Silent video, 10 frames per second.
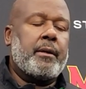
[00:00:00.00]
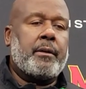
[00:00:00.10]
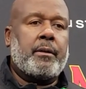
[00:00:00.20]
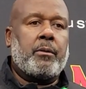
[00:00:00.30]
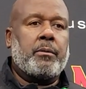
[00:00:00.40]

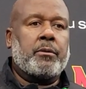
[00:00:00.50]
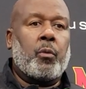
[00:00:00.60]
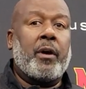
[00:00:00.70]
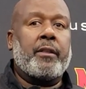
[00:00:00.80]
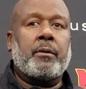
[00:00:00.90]
you know, the
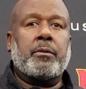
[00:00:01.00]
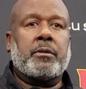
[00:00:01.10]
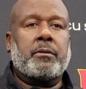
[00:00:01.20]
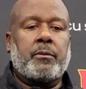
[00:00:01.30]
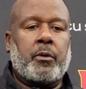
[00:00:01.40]
weather
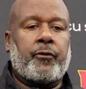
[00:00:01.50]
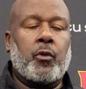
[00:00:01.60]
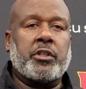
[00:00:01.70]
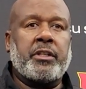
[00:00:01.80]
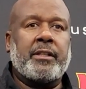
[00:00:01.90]
was, we're
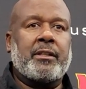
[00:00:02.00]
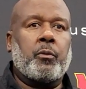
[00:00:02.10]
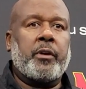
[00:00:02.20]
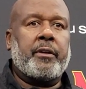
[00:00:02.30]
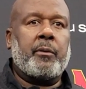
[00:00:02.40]
fortunate the
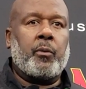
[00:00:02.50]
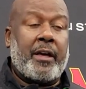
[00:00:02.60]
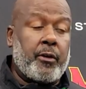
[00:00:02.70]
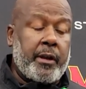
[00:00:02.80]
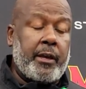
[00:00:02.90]

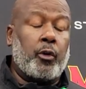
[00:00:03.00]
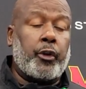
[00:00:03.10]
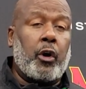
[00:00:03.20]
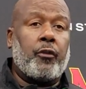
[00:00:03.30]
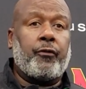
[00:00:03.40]
weather held
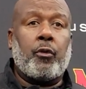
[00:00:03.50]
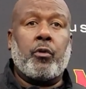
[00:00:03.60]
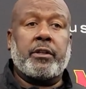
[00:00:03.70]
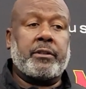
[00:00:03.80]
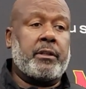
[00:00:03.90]
off
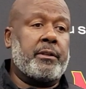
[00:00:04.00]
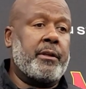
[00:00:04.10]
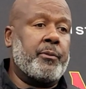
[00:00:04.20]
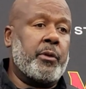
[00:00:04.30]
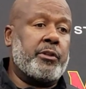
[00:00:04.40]
for us,
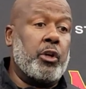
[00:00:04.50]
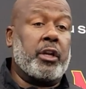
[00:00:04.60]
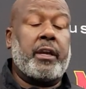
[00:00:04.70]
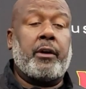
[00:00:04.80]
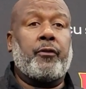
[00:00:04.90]
and we took
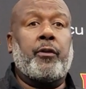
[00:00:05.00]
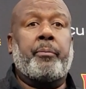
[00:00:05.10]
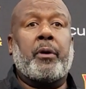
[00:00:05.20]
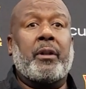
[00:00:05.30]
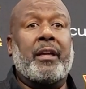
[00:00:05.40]
care of the
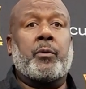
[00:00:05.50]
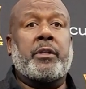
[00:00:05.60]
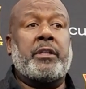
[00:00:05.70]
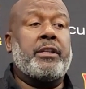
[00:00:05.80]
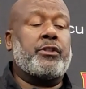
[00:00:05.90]
football like we
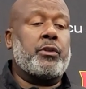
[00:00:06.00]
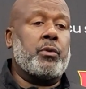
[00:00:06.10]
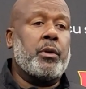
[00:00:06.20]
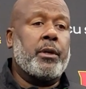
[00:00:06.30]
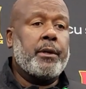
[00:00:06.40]
need
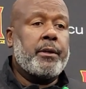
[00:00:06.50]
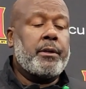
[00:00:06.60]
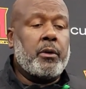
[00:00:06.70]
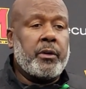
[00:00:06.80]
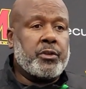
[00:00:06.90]
to.
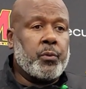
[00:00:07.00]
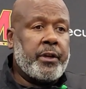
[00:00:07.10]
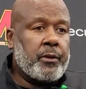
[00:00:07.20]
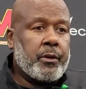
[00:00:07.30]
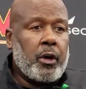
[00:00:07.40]
You know, each
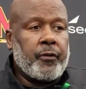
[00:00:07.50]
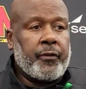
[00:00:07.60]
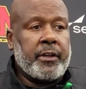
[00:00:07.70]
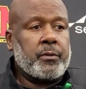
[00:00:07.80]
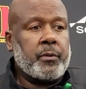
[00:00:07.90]
week on
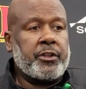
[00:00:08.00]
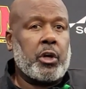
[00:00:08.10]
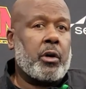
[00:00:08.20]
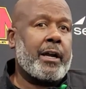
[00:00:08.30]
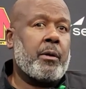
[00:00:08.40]
offense, we
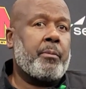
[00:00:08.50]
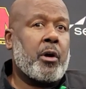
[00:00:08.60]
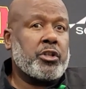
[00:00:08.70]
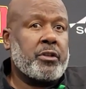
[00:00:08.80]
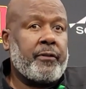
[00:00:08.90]
chart our
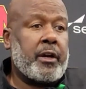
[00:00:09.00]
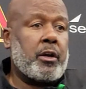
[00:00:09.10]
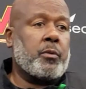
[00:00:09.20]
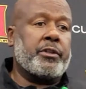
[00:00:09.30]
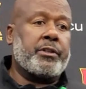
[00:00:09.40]
margin of
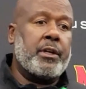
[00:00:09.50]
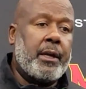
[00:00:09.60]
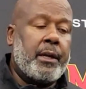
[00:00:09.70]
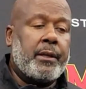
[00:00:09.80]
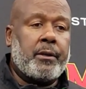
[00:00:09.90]
error, which,
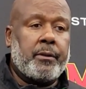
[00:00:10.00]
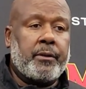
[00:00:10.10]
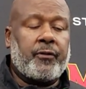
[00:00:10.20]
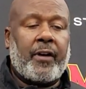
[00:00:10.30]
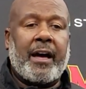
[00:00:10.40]
you know,
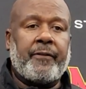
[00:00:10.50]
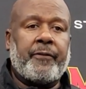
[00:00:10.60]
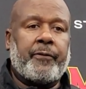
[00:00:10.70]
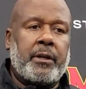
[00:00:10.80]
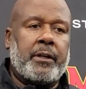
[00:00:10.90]
there's five
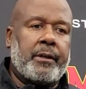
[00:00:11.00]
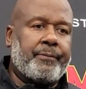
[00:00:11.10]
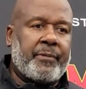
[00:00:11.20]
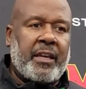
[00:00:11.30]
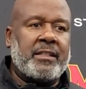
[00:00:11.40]

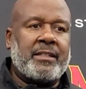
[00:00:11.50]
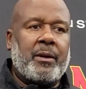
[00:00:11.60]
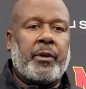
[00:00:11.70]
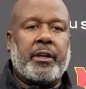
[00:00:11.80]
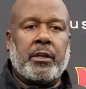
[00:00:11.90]
things
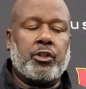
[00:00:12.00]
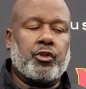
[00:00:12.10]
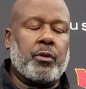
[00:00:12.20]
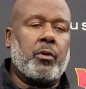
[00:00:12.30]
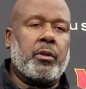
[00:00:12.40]
that we can
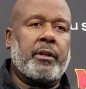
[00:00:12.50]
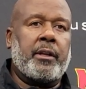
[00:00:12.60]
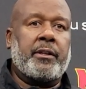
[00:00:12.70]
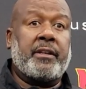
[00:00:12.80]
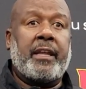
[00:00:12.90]
control,
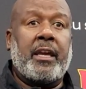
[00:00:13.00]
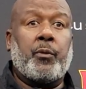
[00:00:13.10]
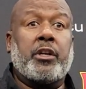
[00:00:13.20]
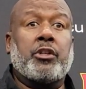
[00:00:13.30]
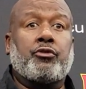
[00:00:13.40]
and today
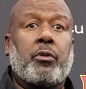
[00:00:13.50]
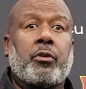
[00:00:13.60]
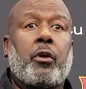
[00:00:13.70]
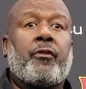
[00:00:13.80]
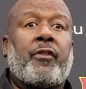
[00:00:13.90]
we
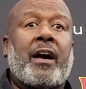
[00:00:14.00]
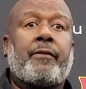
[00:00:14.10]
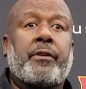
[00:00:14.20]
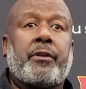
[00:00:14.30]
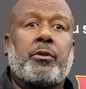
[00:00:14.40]
controlled all
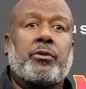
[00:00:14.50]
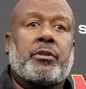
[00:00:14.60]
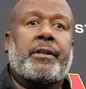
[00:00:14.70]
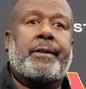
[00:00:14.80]
five of those